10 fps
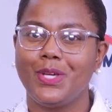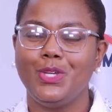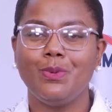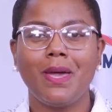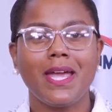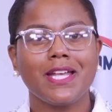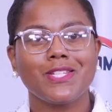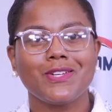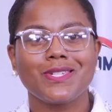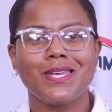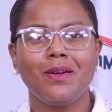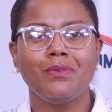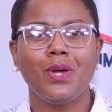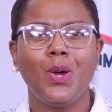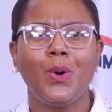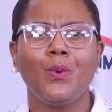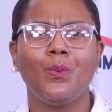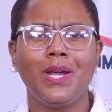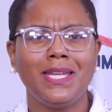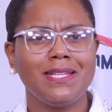You may ask yourself,
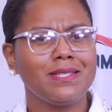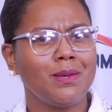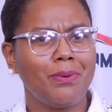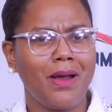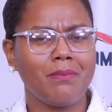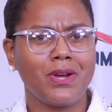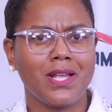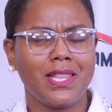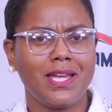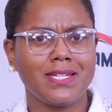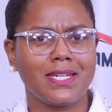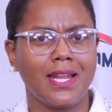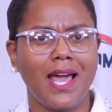when is the primary election?